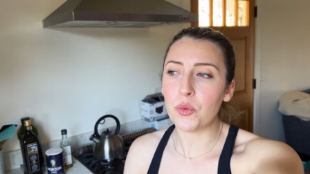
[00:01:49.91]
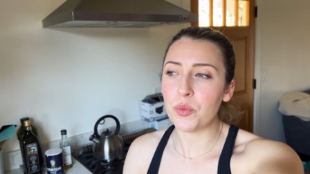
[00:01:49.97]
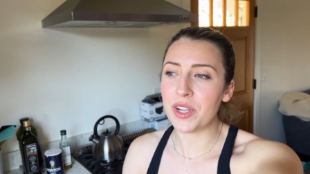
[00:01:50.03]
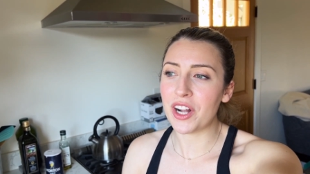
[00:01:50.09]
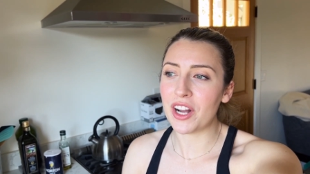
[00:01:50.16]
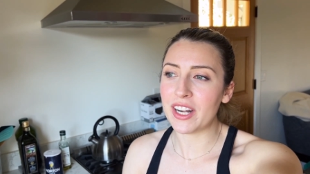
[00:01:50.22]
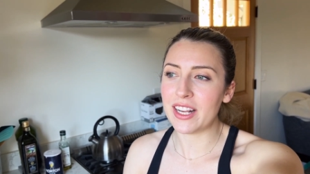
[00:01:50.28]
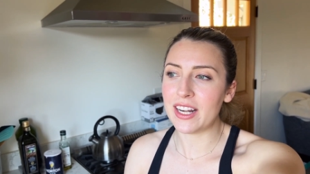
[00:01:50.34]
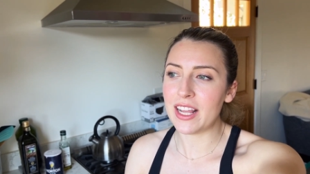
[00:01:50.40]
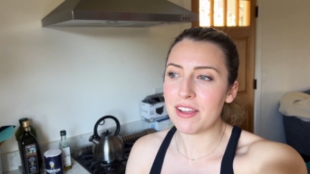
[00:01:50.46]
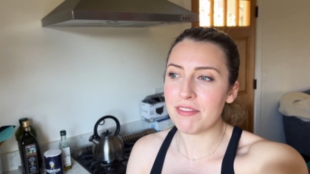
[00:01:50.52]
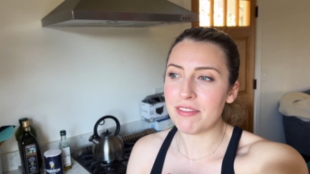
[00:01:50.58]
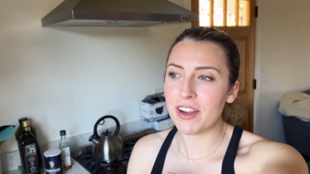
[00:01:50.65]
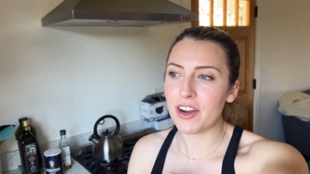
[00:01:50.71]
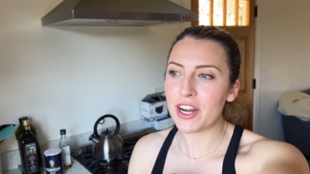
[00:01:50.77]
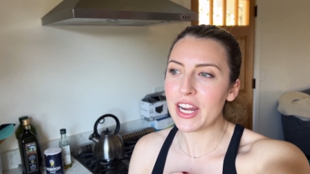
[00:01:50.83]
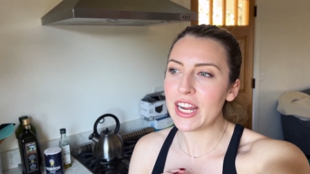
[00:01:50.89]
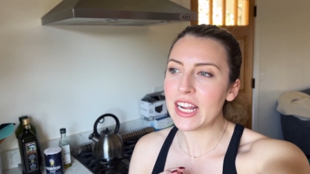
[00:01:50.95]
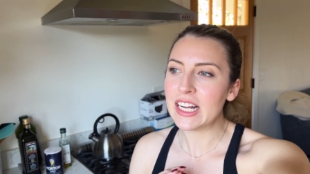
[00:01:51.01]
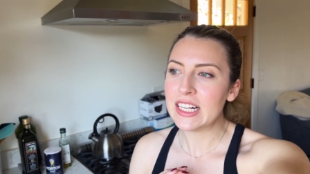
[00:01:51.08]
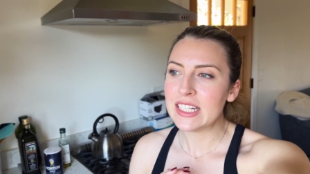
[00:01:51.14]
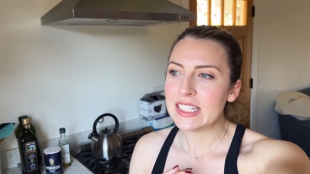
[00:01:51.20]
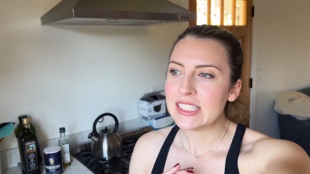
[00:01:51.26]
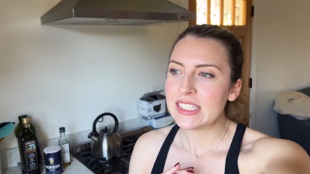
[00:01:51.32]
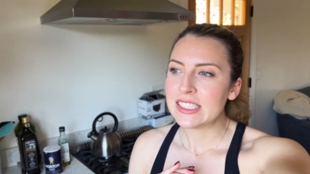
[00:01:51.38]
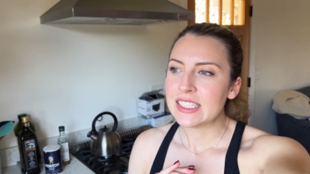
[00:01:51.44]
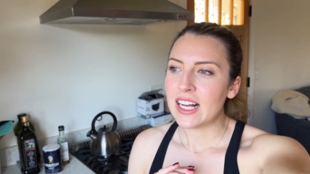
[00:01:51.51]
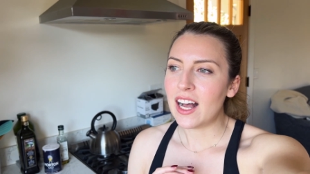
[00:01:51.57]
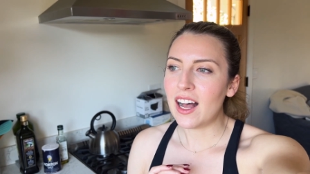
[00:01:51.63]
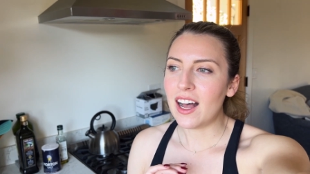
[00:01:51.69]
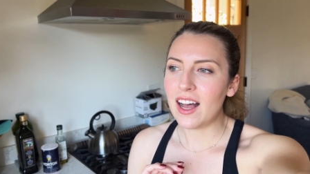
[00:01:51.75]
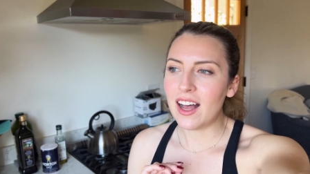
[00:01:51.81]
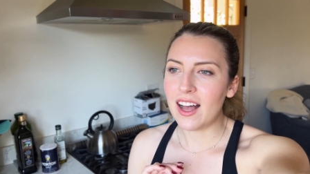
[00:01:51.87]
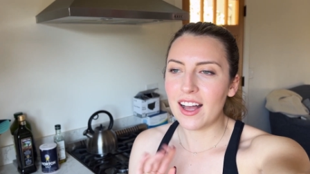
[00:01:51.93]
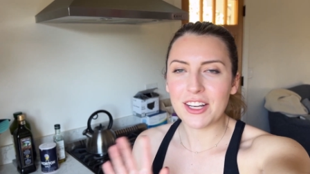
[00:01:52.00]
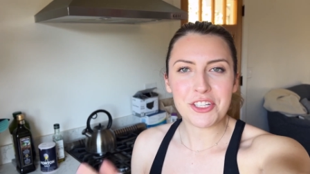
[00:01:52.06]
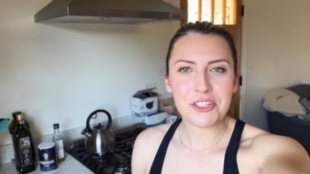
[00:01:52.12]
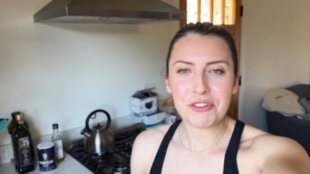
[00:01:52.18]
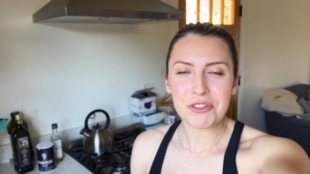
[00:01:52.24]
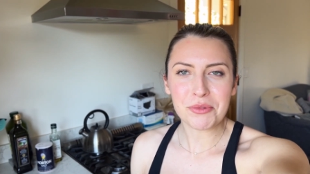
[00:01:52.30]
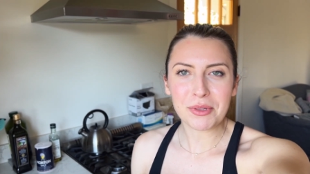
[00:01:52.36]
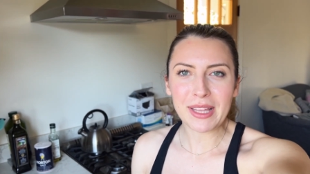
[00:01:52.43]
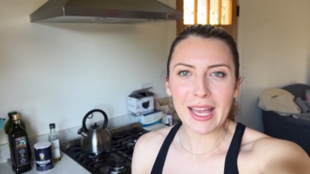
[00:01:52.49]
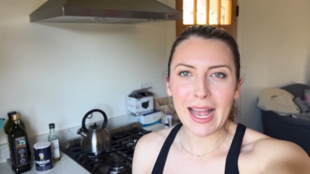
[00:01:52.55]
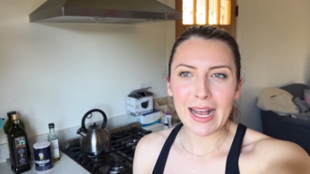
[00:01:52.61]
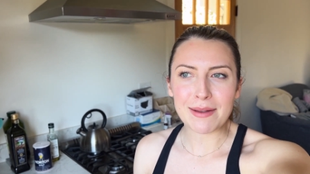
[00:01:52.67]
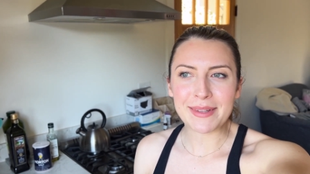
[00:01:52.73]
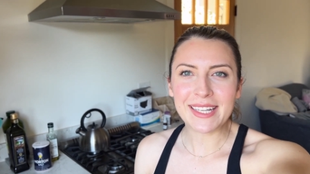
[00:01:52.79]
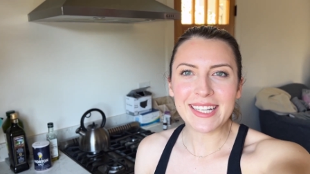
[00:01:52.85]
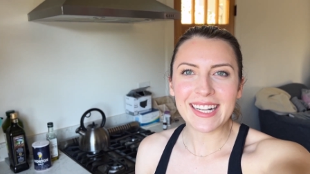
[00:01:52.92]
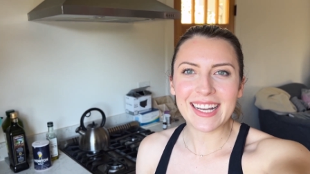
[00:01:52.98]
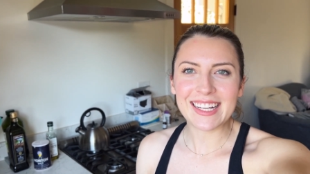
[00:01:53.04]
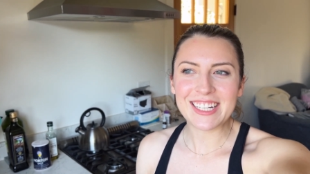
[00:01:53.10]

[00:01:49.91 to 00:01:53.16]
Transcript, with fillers: We got in a very unusual habit, I